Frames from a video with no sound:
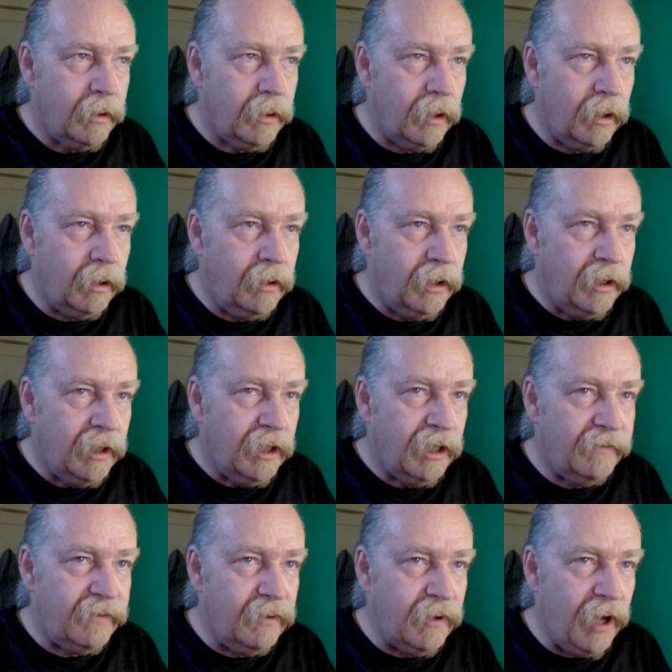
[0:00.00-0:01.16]
You know,
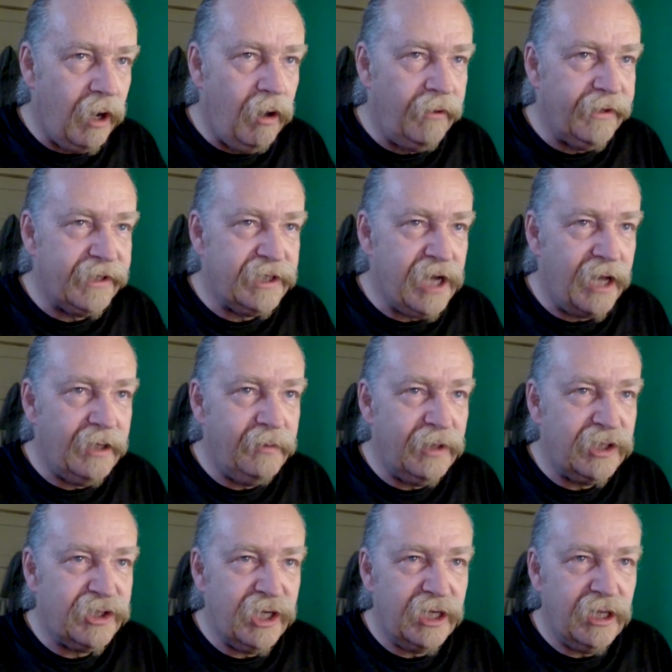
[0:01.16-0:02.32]
if you got all this time to be
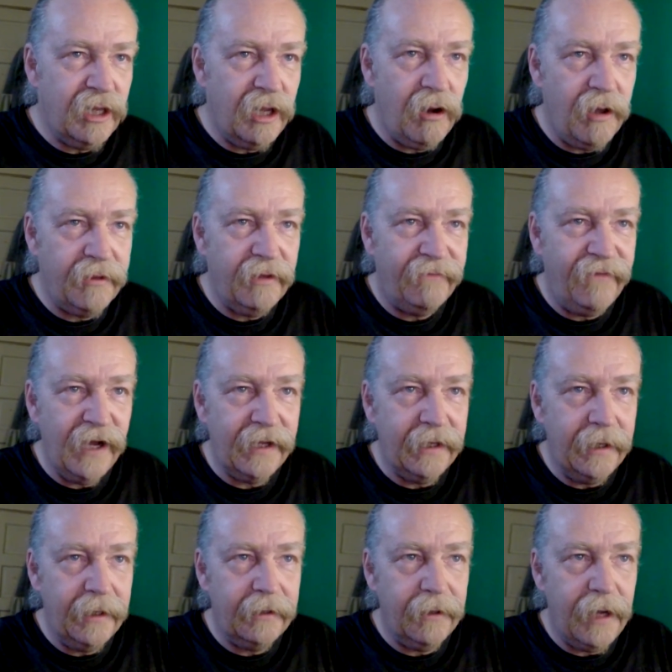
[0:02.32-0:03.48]
sitting there on the fucking
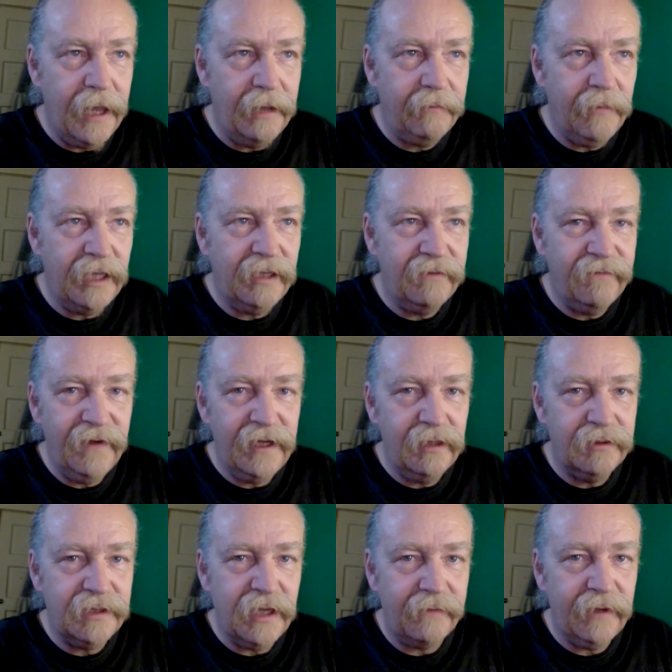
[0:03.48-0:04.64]
internet making
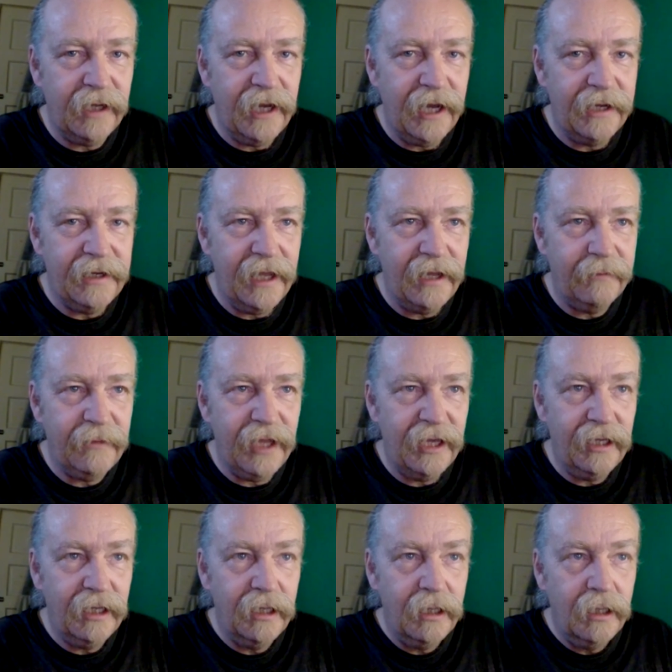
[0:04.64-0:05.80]
videos every goddamn
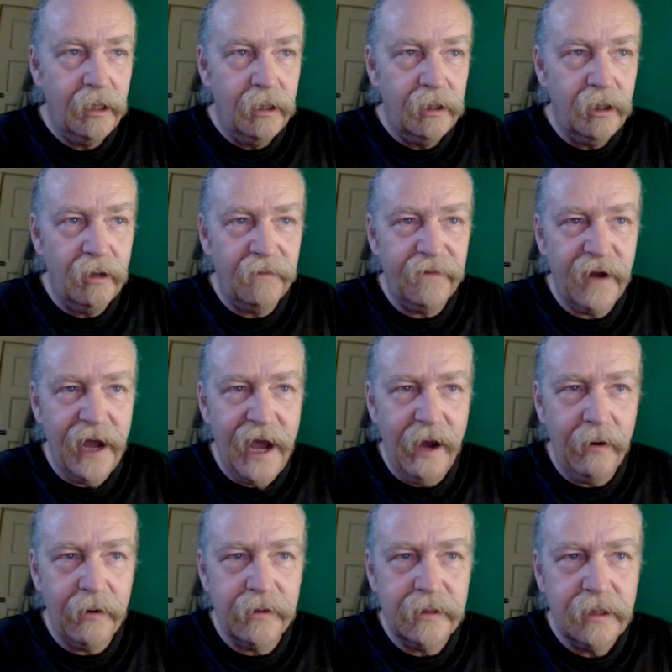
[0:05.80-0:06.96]
day, you know, for
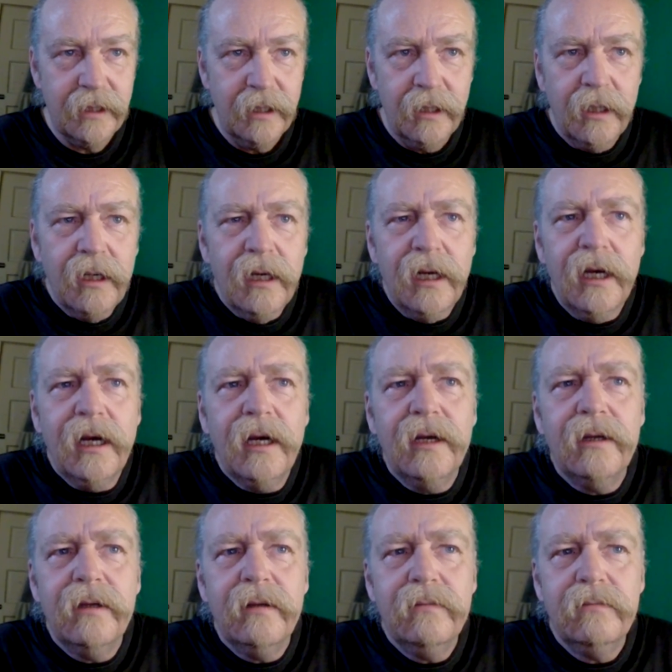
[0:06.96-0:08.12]
hours, uh,
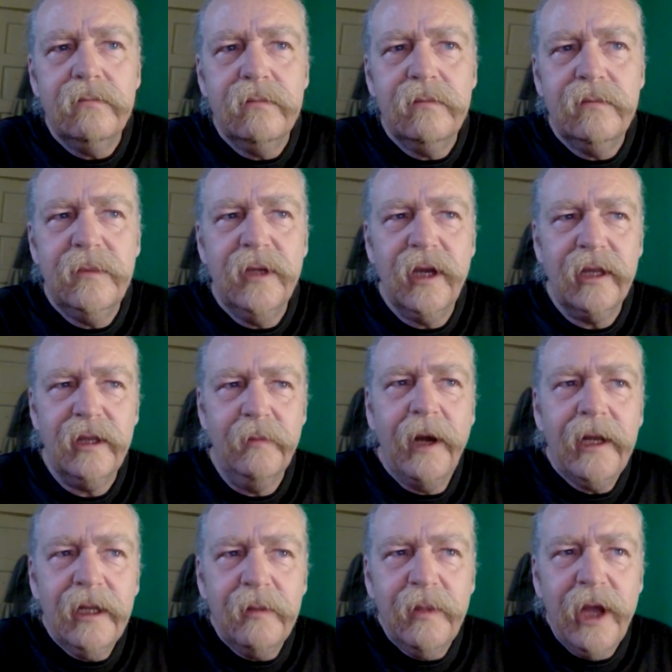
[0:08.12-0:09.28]
you get the
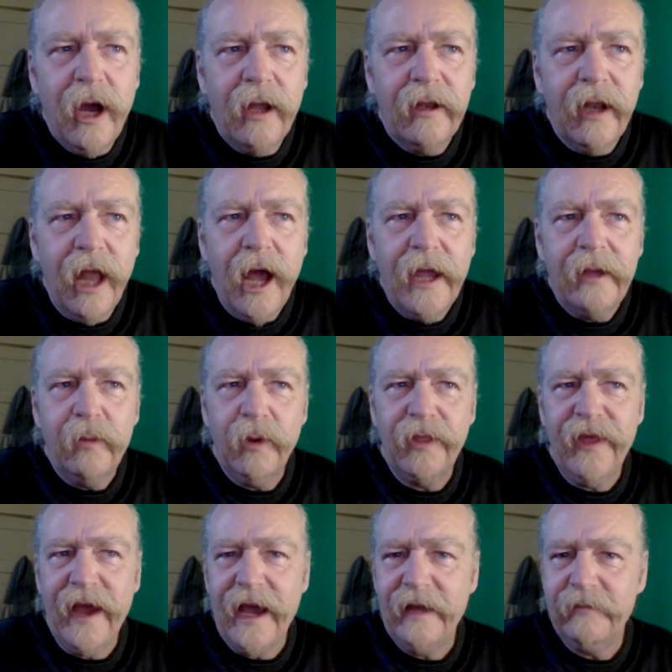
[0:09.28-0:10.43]
money to be online with
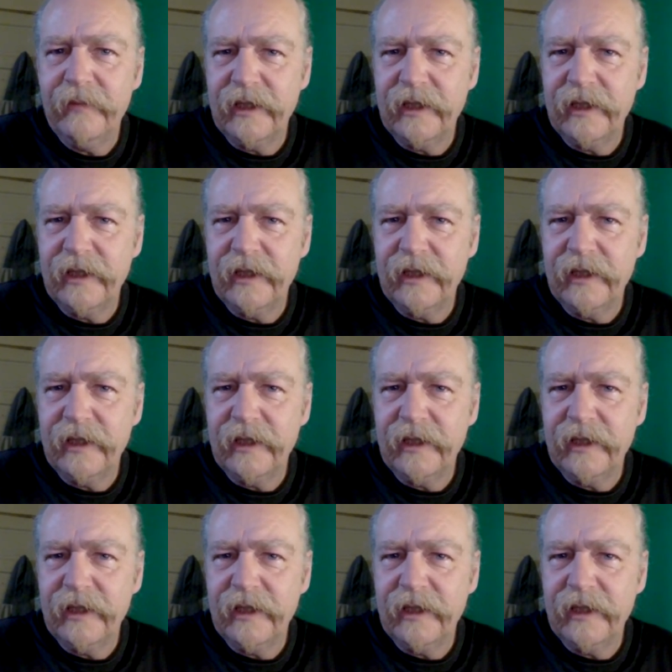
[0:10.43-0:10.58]
that,